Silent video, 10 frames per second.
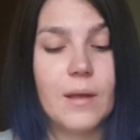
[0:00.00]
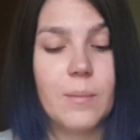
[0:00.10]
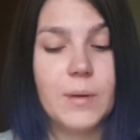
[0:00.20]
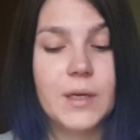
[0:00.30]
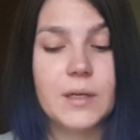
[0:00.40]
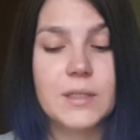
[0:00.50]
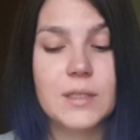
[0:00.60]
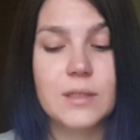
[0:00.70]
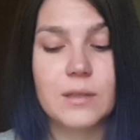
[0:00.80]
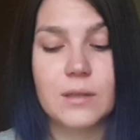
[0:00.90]

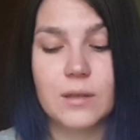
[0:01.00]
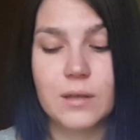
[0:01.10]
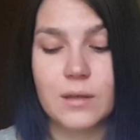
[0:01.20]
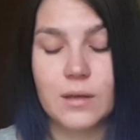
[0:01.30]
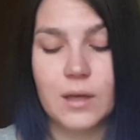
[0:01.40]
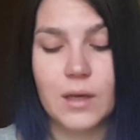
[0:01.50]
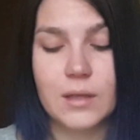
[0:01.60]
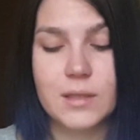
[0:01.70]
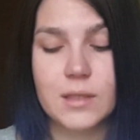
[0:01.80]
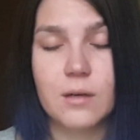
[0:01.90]
Because
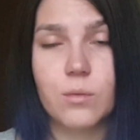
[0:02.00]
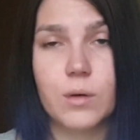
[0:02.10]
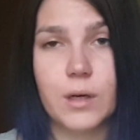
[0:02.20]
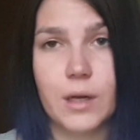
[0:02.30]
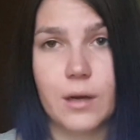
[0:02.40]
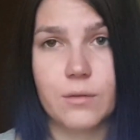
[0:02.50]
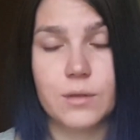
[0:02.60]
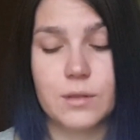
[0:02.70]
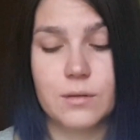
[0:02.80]
it's gonna work out.